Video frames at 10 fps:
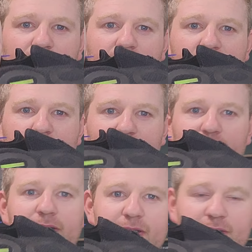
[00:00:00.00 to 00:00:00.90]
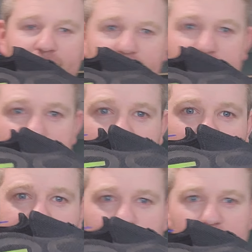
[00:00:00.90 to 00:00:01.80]
First pair, first
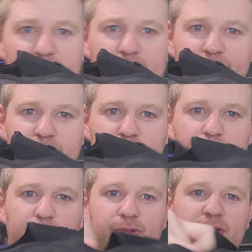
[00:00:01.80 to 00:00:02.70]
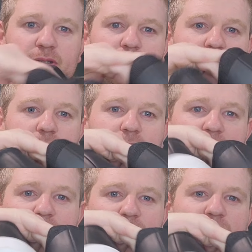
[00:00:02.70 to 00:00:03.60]
item, pair of shoes, little
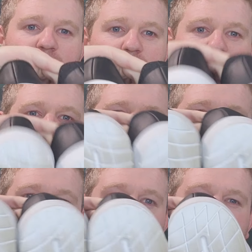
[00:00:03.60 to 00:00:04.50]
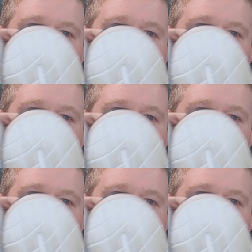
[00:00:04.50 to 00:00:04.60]
men's or women's could